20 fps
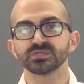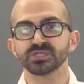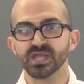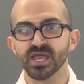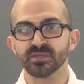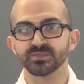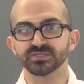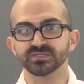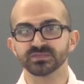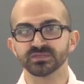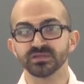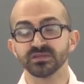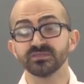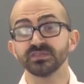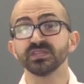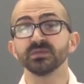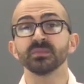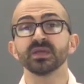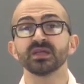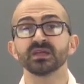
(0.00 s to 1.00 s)
chapter of
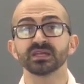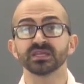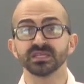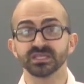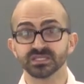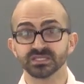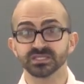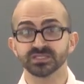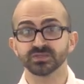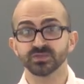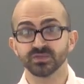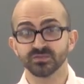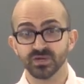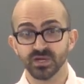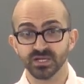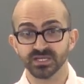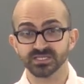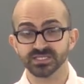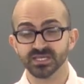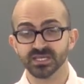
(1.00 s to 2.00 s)
the American Institute of
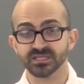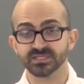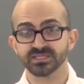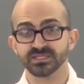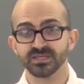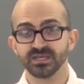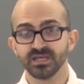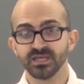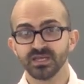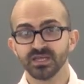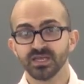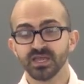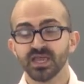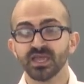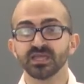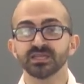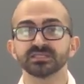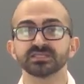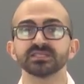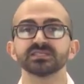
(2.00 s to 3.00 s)
Architects.
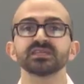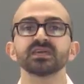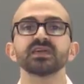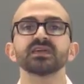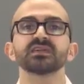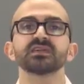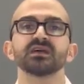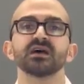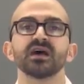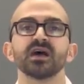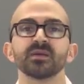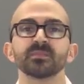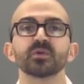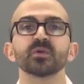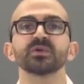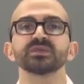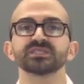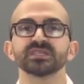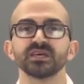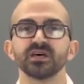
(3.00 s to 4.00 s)
And today, I'm
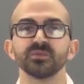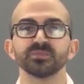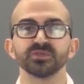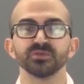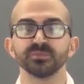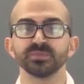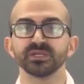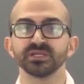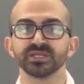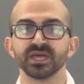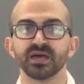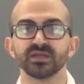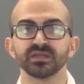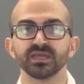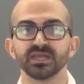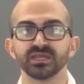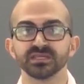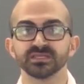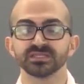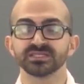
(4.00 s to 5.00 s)
going to help you build out
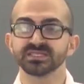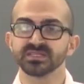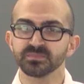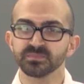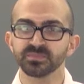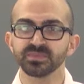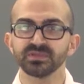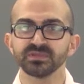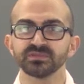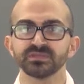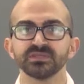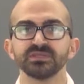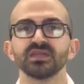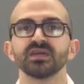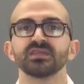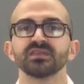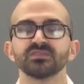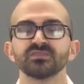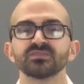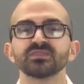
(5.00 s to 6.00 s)
a simple
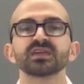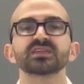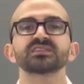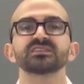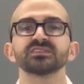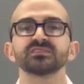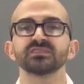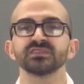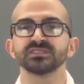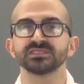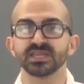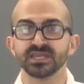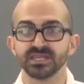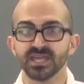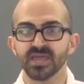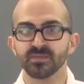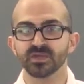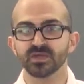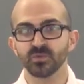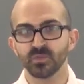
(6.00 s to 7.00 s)
yet effective and
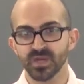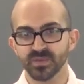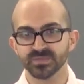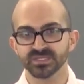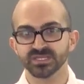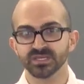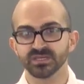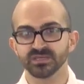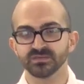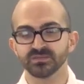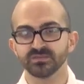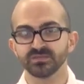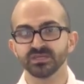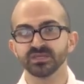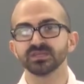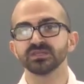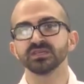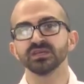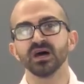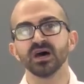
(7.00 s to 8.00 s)
dynamic website
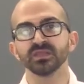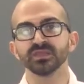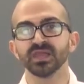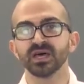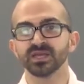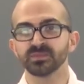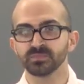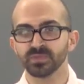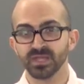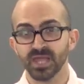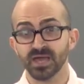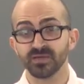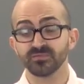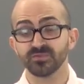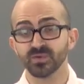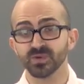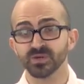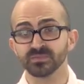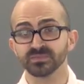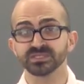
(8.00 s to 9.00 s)
via the online
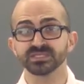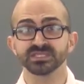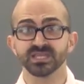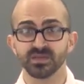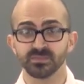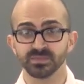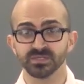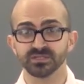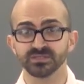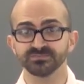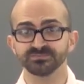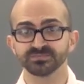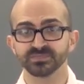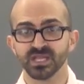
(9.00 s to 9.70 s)
platform Tumblr.